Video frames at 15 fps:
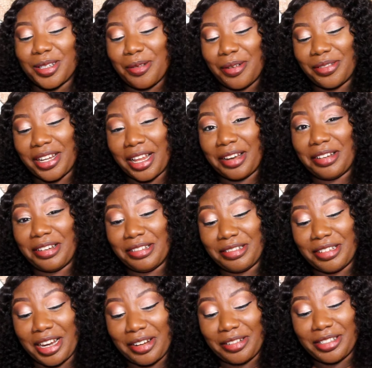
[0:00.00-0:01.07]
Some of you
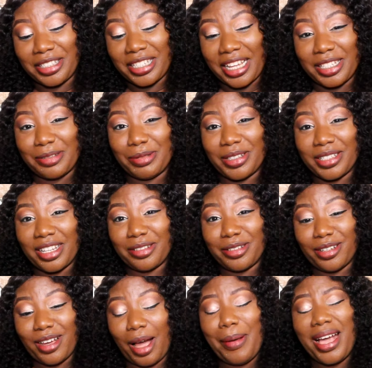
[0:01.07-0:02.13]
that don't send me, say
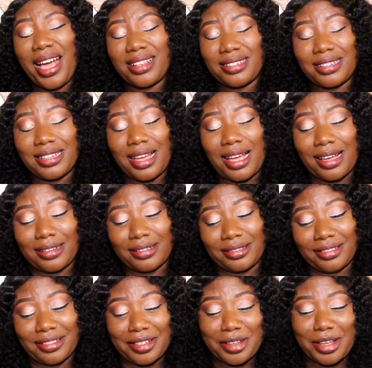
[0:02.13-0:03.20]
Odogu. I sit down.
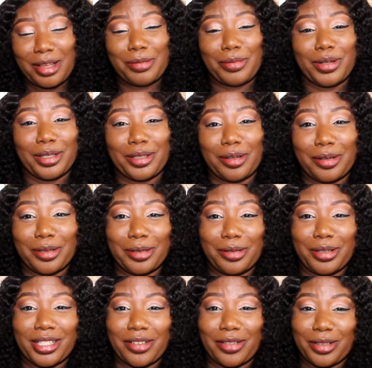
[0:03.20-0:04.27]
Everybody talk
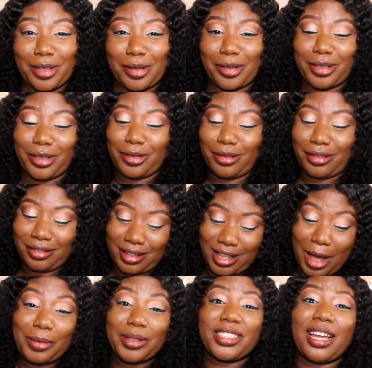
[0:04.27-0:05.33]
Odogu, you say we talk Odogu.
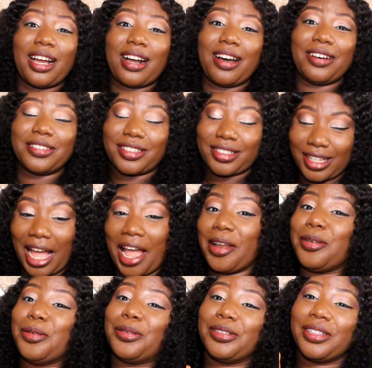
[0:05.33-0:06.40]
How much your account? I
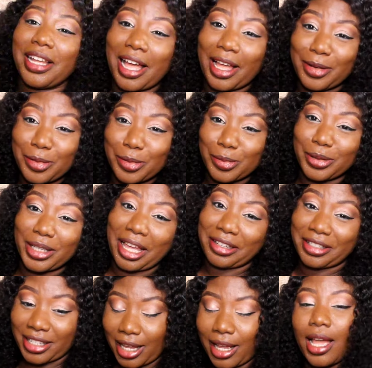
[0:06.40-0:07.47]
know, we'll
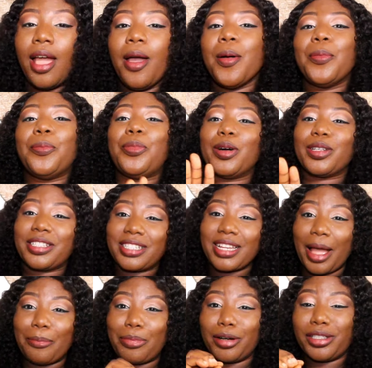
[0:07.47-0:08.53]
get there. But
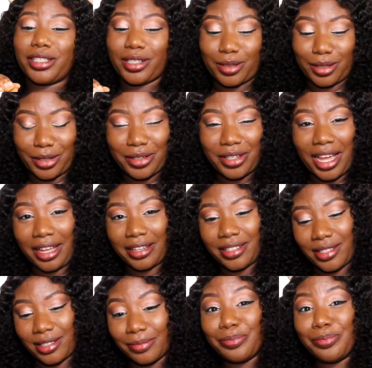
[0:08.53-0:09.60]
I brought this for you guys.